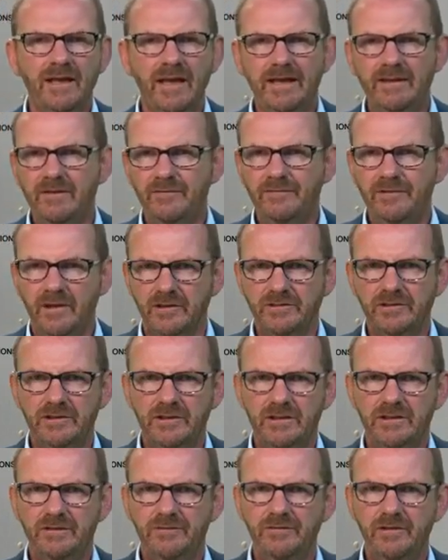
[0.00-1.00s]
and the flush
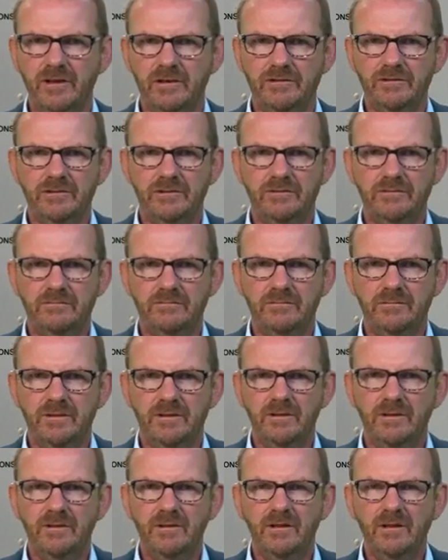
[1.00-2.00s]
is a flush.
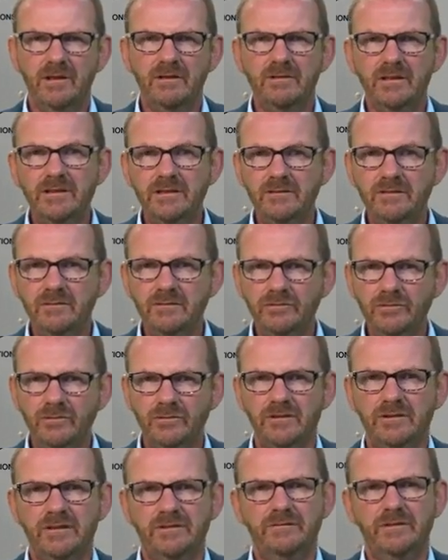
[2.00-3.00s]
There is an
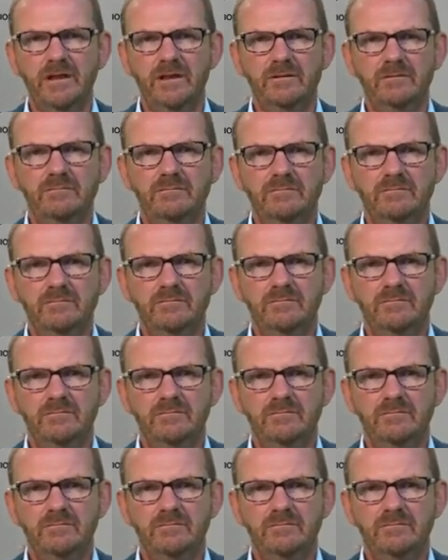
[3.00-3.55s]
alternative, though.